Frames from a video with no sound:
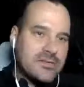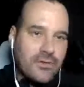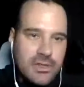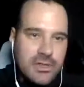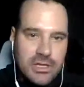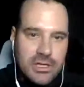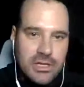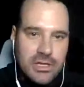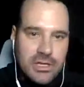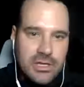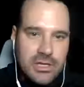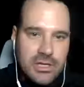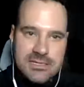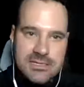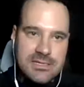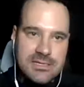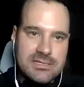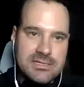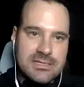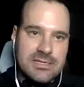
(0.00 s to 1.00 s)
the U.S.
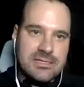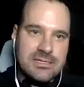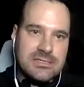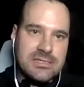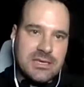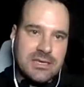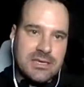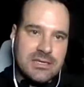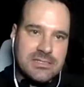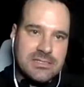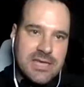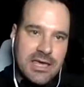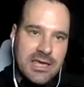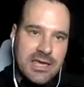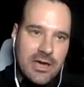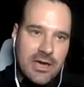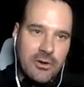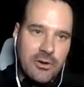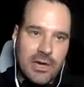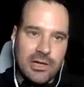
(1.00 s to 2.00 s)
citizens that can
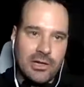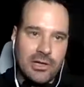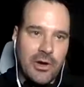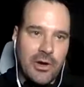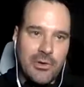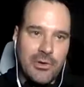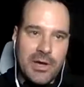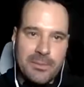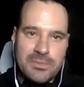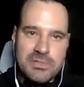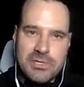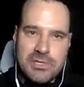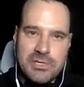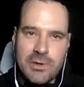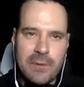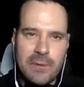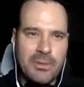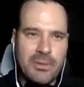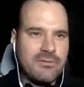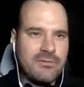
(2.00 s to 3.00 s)
take out a loan up
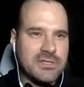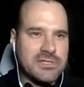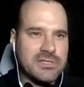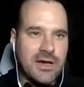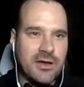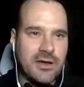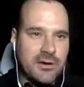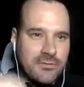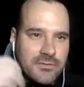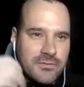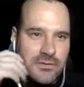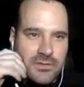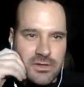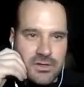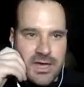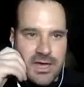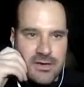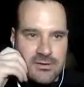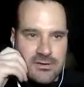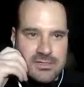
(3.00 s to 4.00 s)
to I believe it's one hundred
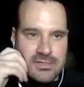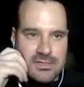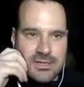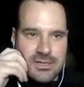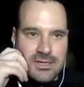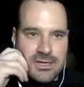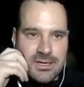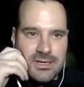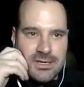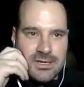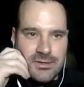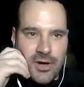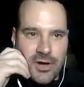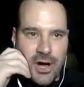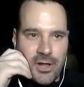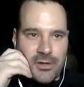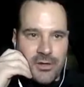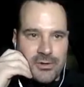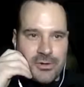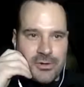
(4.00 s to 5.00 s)
fifty thousand
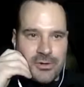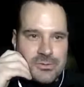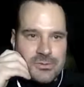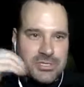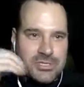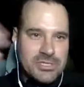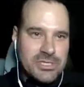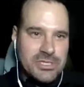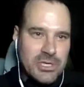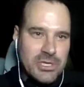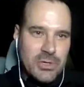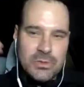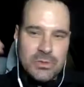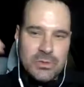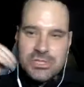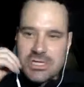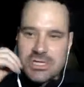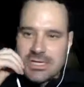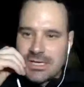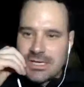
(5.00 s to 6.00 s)
dollars, which is
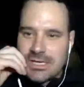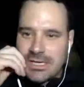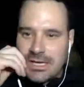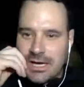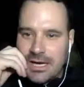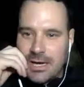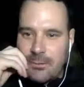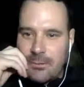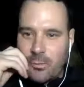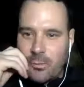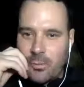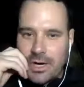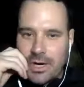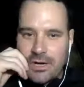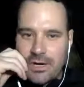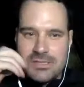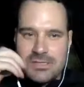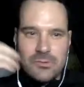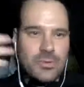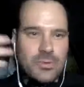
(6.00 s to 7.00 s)
huge. Um, what
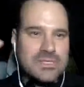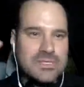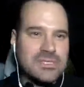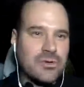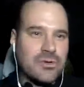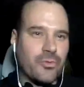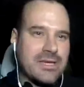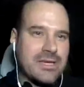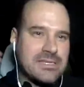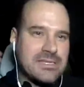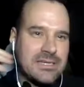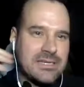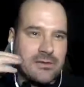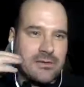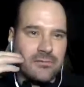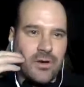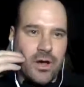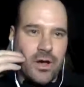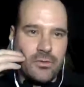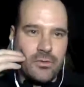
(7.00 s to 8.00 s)
are what's the risk
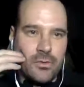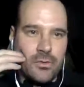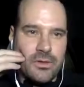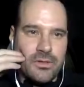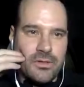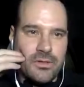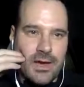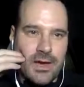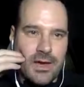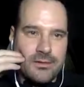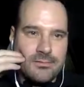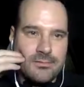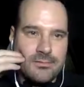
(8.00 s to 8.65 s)
involved with that?